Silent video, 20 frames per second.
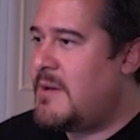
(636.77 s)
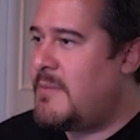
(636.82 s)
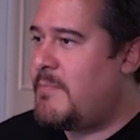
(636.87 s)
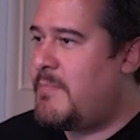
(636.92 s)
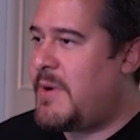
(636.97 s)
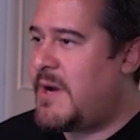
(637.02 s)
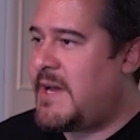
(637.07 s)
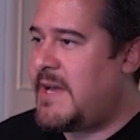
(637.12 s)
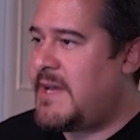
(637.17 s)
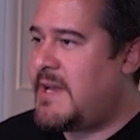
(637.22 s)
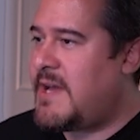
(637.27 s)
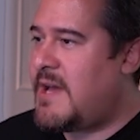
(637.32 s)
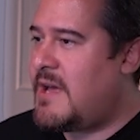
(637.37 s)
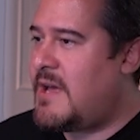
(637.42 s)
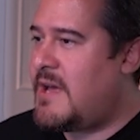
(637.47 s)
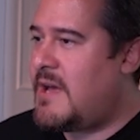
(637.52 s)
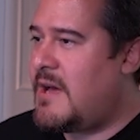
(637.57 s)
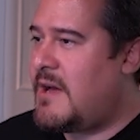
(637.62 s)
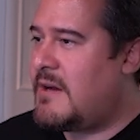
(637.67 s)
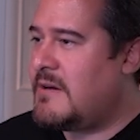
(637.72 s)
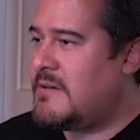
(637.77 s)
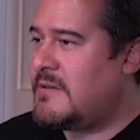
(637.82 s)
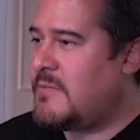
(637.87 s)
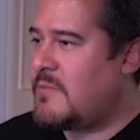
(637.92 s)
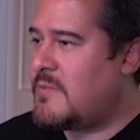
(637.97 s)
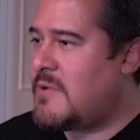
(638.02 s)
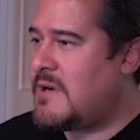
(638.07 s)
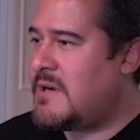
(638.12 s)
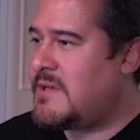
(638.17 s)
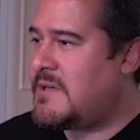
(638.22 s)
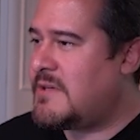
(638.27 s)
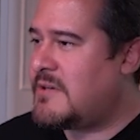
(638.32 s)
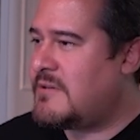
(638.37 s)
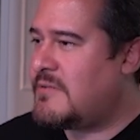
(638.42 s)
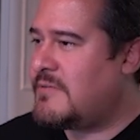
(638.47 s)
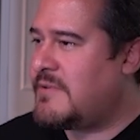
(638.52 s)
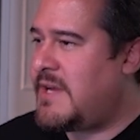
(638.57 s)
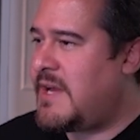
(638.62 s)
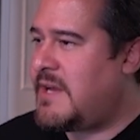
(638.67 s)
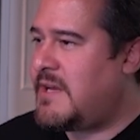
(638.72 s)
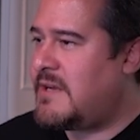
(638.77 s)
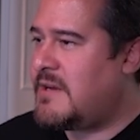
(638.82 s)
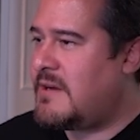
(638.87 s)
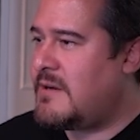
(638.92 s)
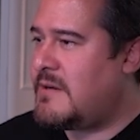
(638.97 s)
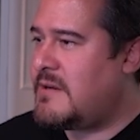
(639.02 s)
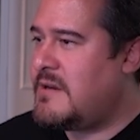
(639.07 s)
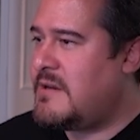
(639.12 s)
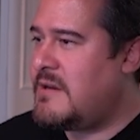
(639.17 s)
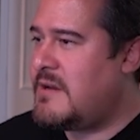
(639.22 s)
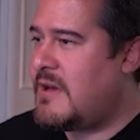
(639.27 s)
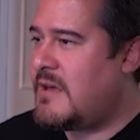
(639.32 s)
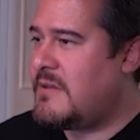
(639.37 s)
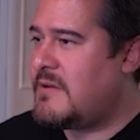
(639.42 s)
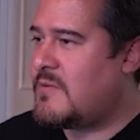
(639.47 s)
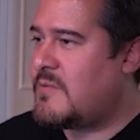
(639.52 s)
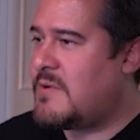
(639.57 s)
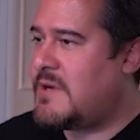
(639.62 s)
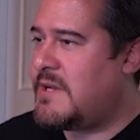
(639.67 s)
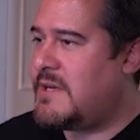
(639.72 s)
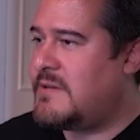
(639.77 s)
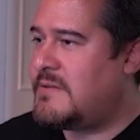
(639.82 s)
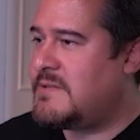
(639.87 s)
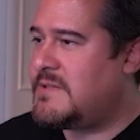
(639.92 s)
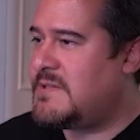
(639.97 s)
but I'm going to want to create another one.